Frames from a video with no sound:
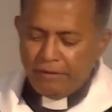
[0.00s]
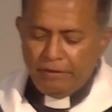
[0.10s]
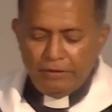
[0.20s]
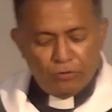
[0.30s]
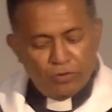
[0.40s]

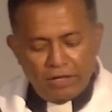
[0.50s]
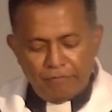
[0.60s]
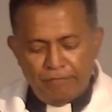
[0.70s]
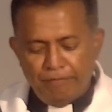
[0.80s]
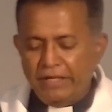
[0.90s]
He could
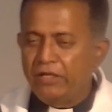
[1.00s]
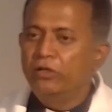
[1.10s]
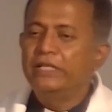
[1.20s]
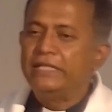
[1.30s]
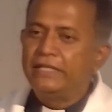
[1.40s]
have, but you know,
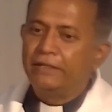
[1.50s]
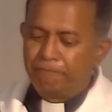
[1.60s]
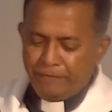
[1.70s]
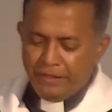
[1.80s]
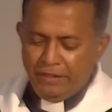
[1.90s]
he didn't.
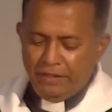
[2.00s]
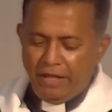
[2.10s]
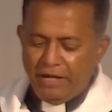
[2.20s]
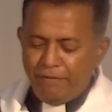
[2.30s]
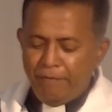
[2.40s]

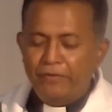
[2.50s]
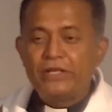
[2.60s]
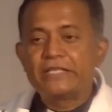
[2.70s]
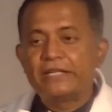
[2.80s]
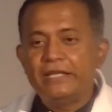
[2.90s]
I remember
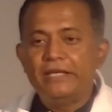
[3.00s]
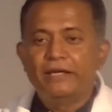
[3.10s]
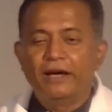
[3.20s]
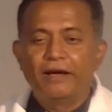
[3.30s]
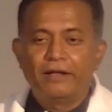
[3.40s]
recently,
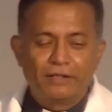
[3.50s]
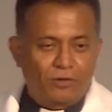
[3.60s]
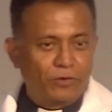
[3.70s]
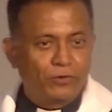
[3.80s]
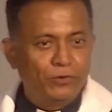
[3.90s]

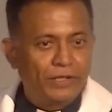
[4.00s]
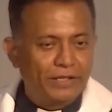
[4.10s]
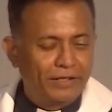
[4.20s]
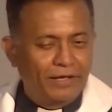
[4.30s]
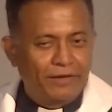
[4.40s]

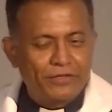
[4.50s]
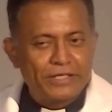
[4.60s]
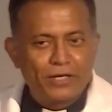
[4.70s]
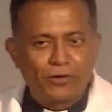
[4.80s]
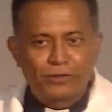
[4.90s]

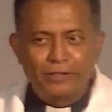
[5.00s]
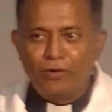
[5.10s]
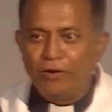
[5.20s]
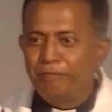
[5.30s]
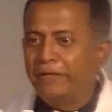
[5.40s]
recently concluded
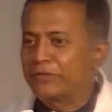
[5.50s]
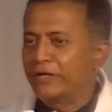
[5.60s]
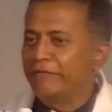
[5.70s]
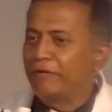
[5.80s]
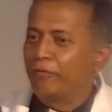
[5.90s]
Olympics,
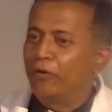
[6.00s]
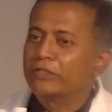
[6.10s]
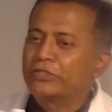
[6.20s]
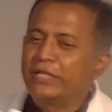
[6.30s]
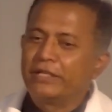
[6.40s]
right? If you have
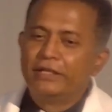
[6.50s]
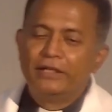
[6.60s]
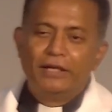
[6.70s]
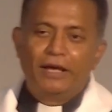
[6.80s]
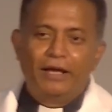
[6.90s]
watched it,
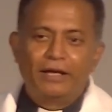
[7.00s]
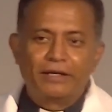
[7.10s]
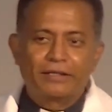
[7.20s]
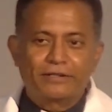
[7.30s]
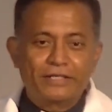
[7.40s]

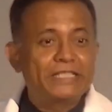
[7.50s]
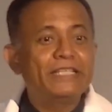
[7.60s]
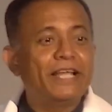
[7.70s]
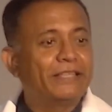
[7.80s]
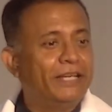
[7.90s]

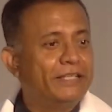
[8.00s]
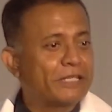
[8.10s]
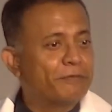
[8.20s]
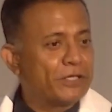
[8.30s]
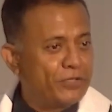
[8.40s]
Christian athletes
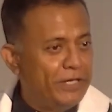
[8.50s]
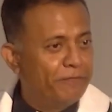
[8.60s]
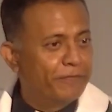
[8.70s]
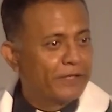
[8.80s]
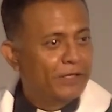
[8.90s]
especially,
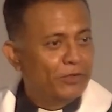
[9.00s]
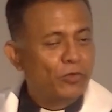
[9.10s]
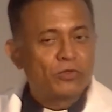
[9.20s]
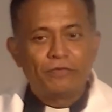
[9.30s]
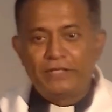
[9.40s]

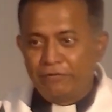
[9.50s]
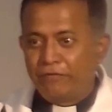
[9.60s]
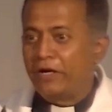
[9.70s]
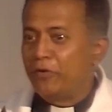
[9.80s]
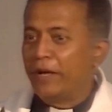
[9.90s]
those who did
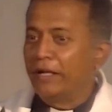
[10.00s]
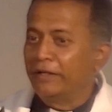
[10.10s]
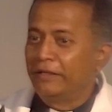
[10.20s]
very well,